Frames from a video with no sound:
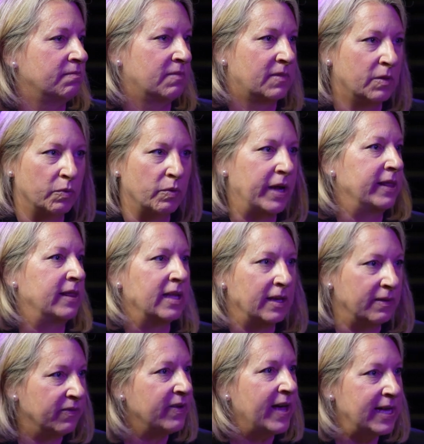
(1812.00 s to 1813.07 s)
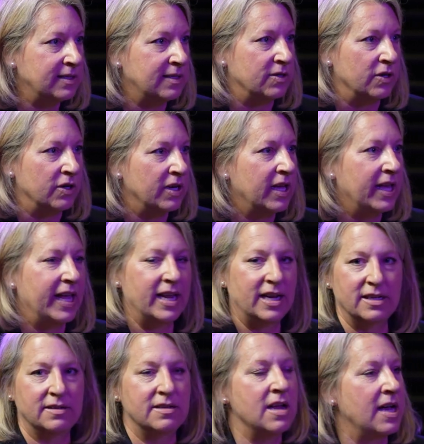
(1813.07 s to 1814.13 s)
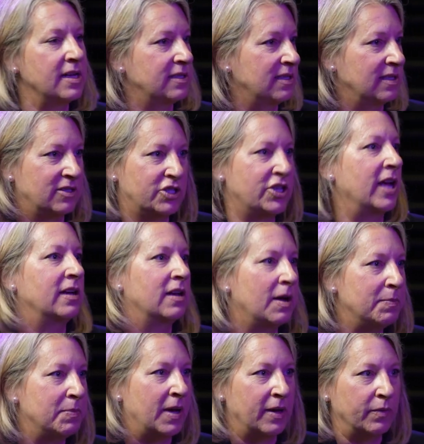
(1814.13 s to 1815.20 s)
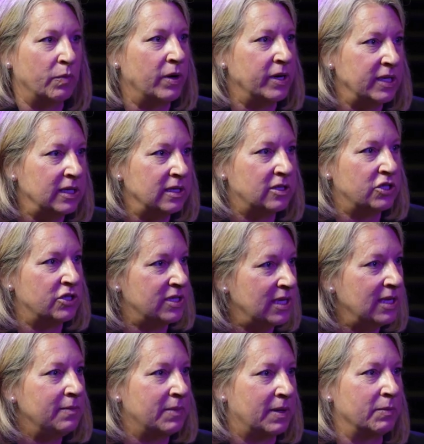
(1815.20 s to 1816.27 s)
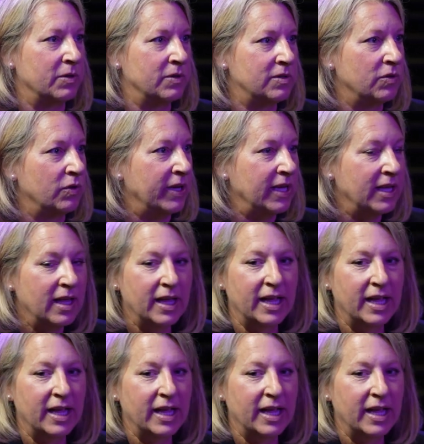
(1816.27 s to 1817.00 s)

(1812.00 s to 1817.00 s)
the right thing faster. It is not to check up on what each team member is doing.